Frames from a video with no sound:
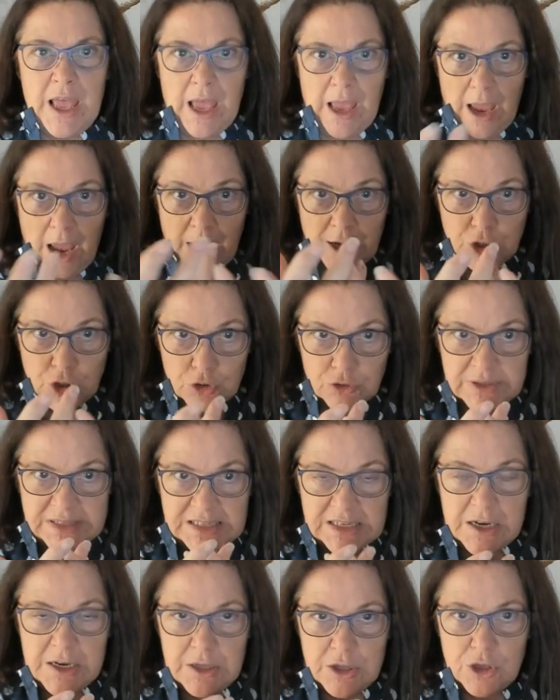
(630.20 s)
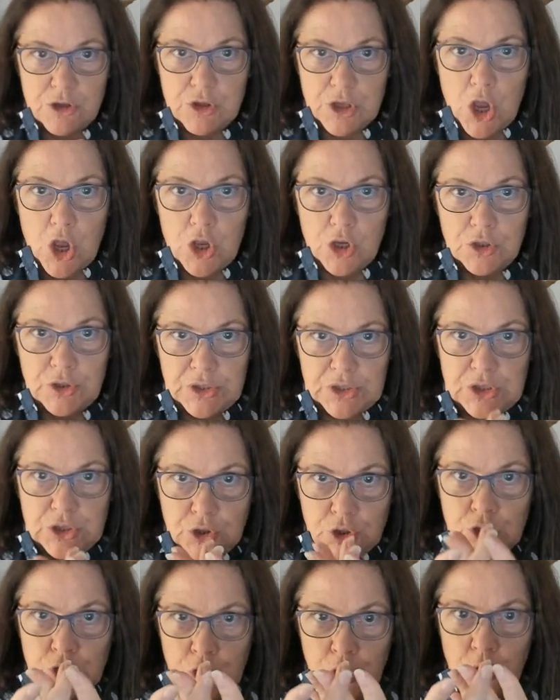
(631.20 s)
And you'll see that
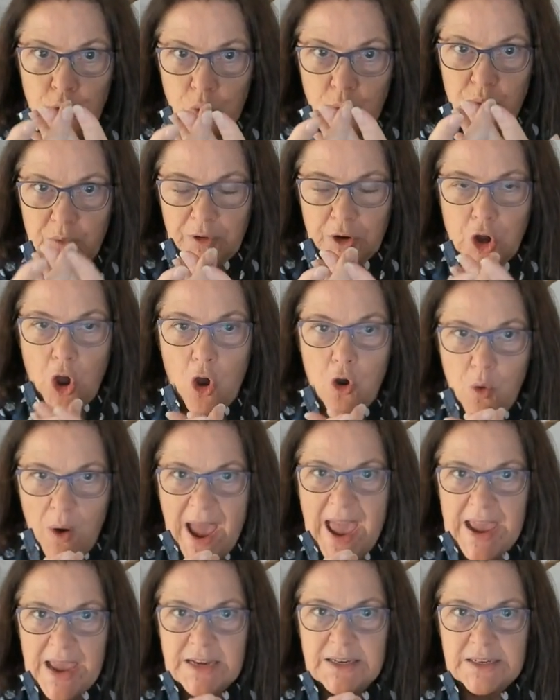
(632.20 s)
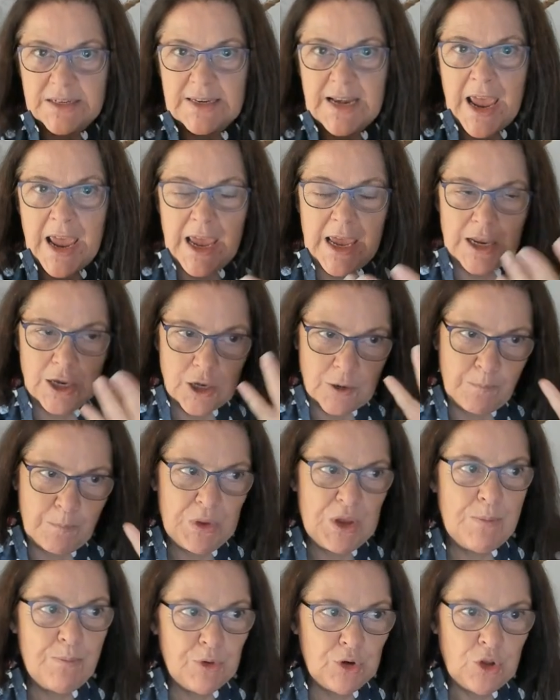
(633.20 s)
those two go hand in hand.
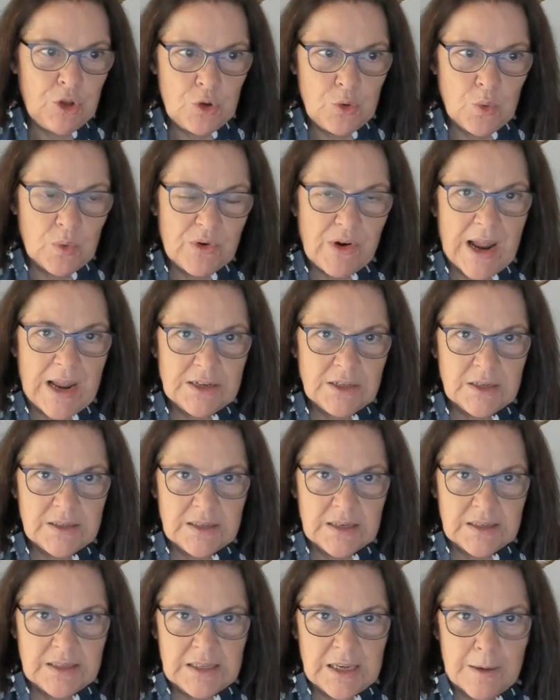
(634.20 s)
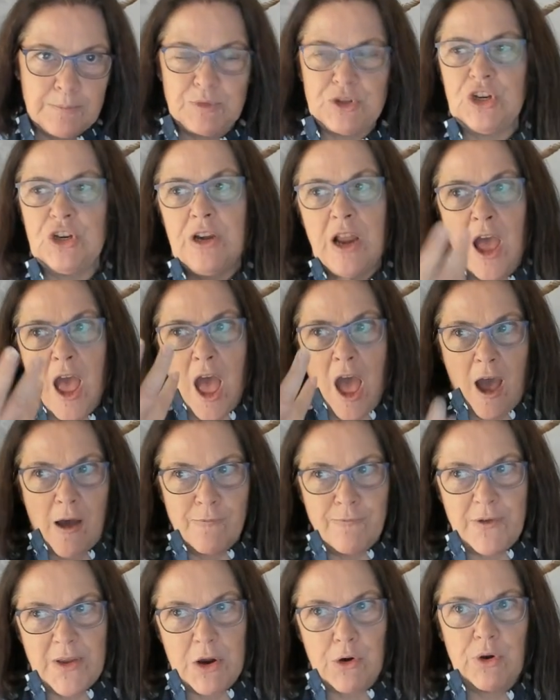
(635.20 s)
People who are under deception
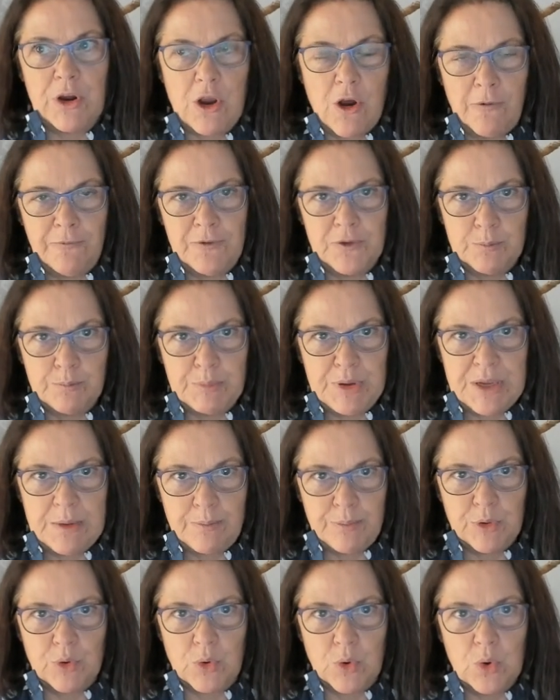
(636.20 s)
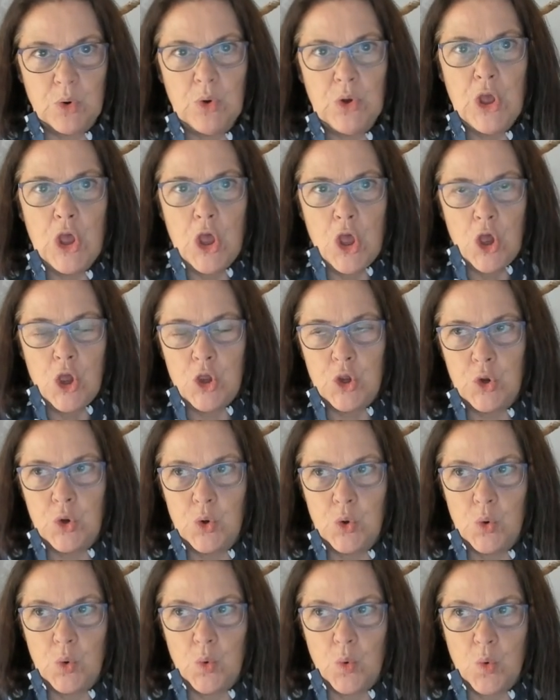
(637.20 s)
are very often people
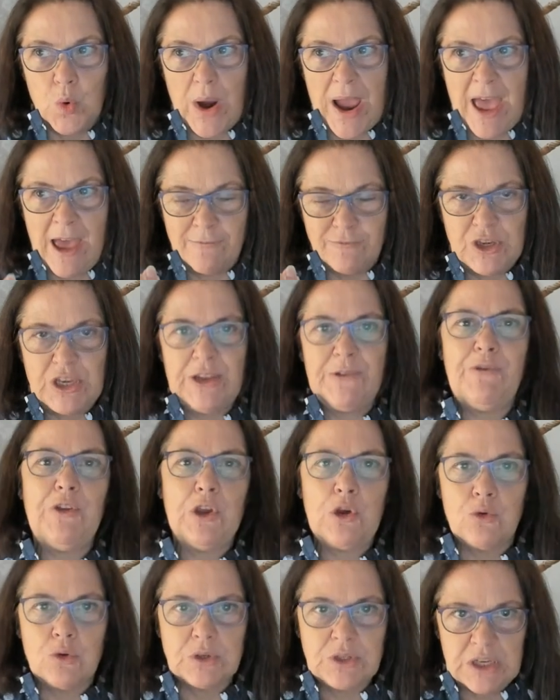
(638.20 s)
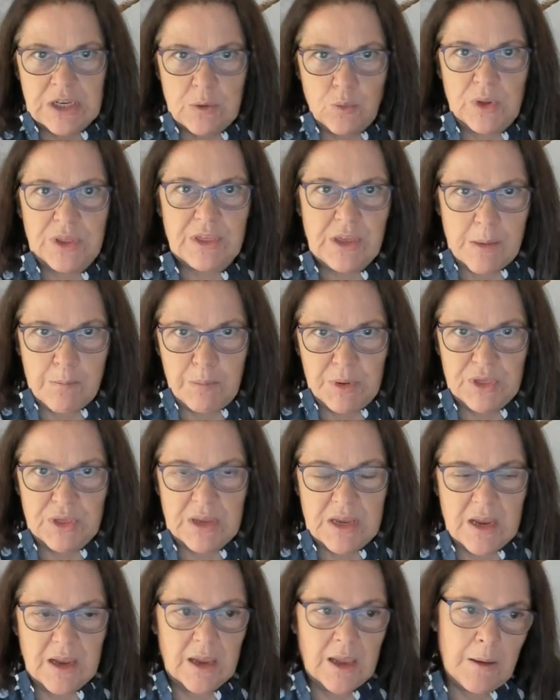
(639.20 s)
who have difficulty with
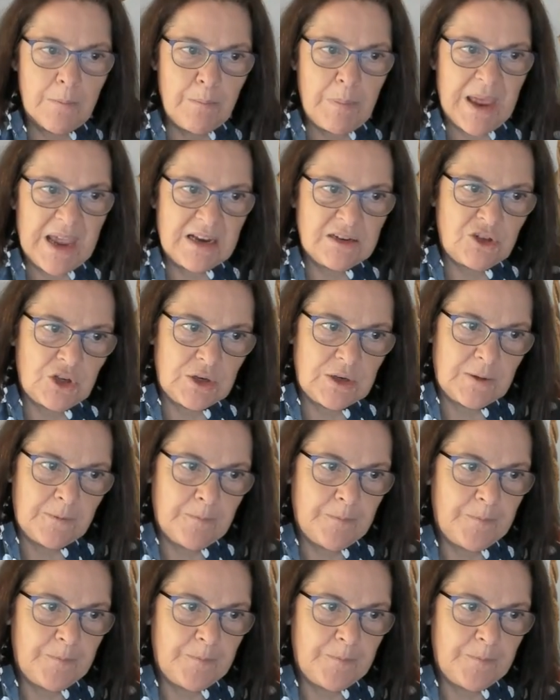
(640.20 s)
empathy and compassion.